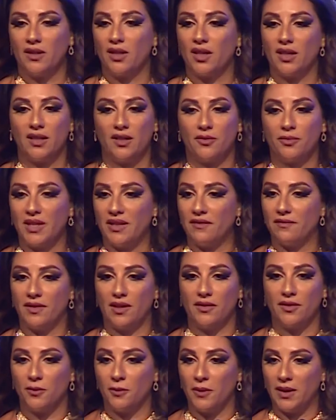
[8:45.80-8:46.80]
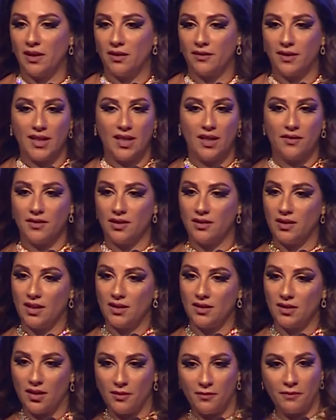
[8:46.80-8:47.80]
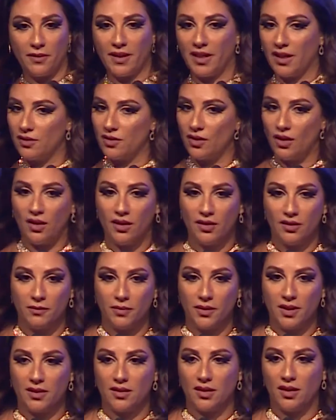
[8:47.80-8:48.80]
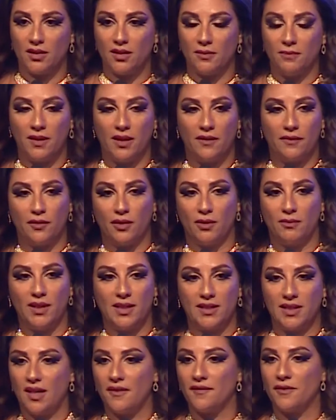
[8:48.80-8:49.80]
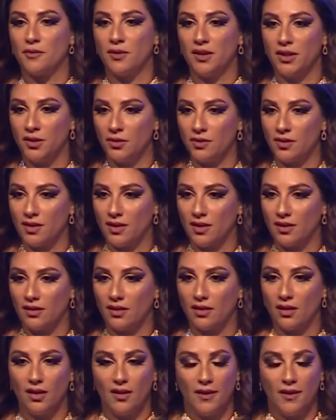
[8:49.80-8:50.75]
not going to reinvent the wheel. They have the data, bring it on, put it on the platform, let everyone use it.